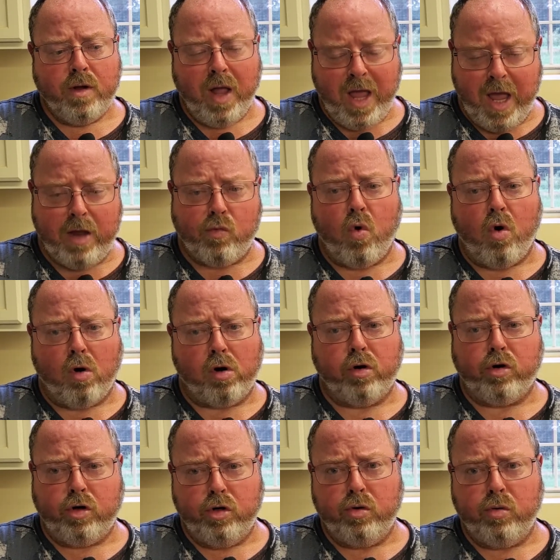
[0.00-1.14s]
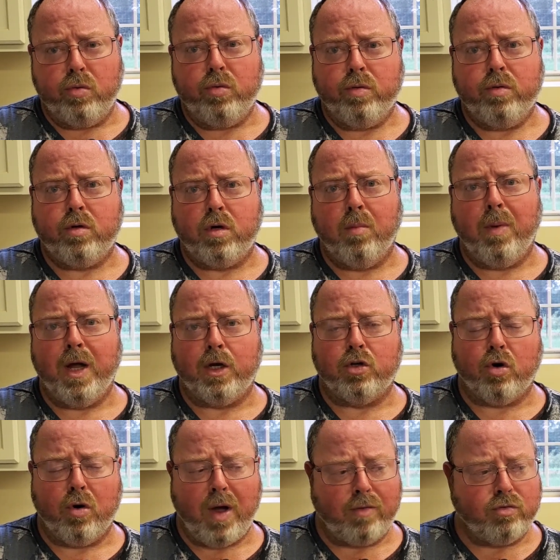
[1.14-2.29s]
hand water too, to make
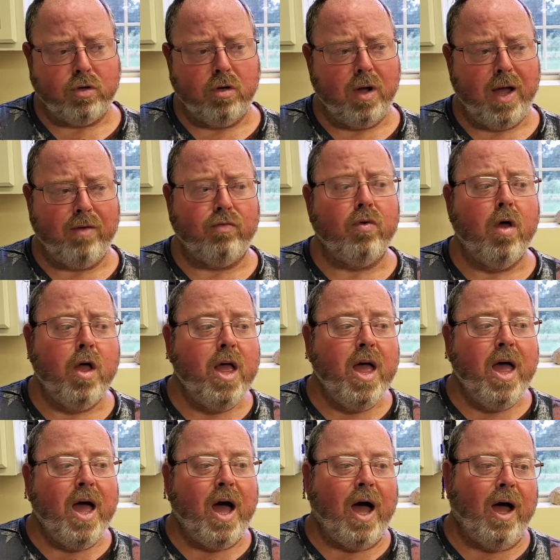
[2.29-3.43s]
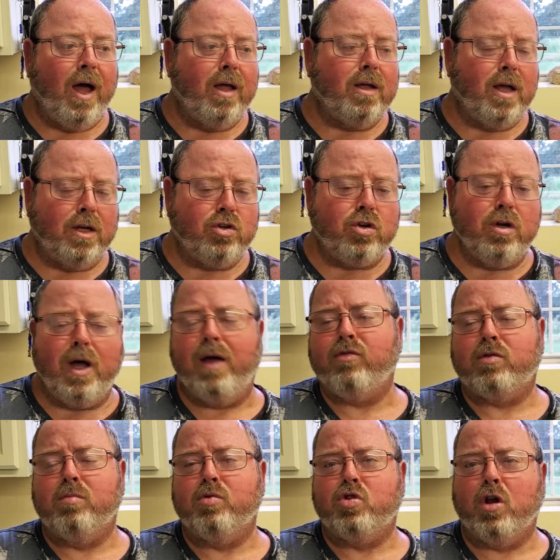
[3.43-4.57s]
sure. I still have
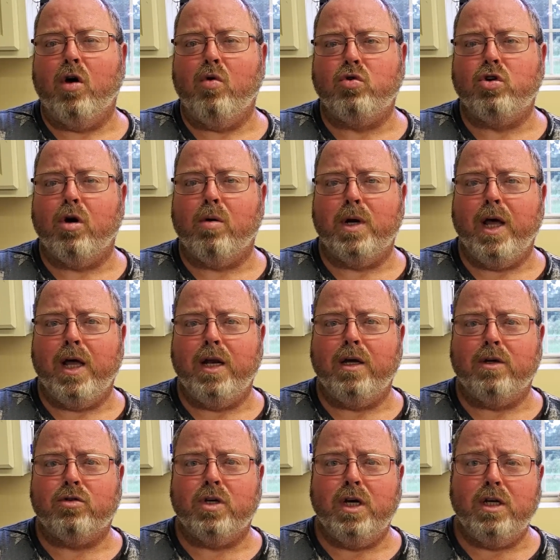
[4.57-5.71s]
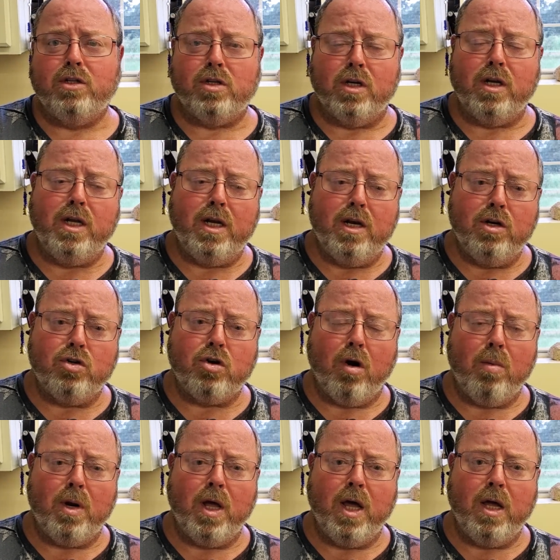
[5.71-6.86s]
some slow germinating seeds that didn't
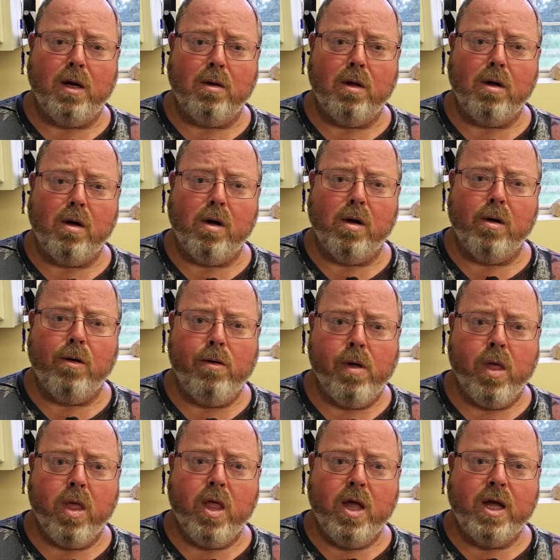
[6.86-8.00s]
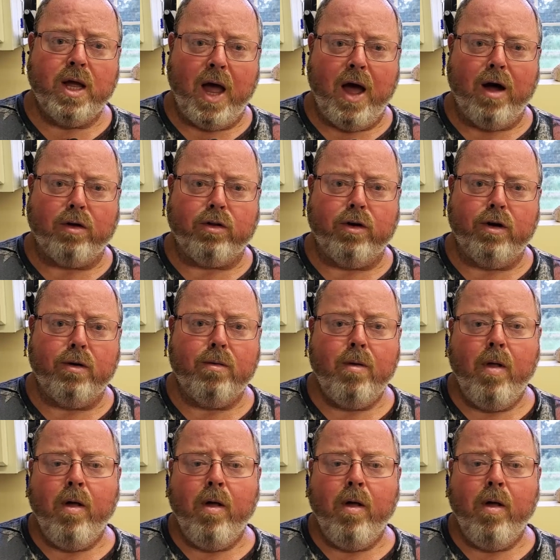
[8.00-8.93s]
germinate out there,